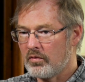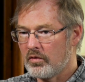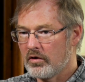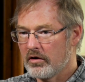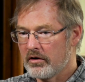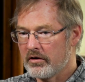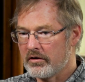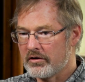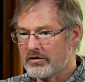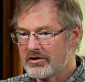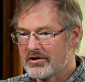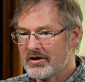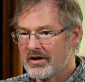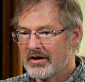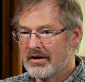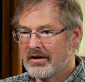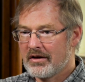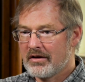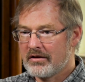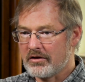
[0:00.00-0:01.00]
words
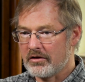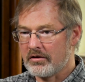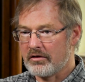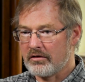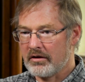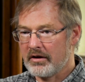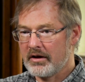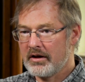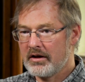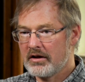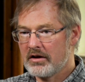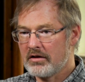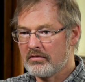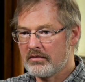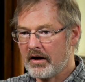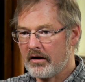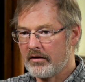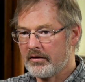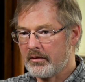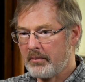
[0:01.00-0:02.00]
that are leading
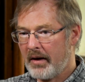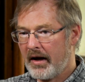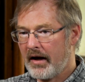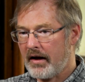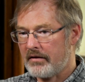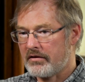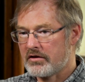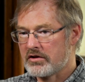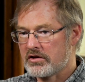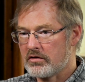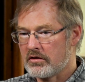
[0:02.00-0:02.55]
you down the path.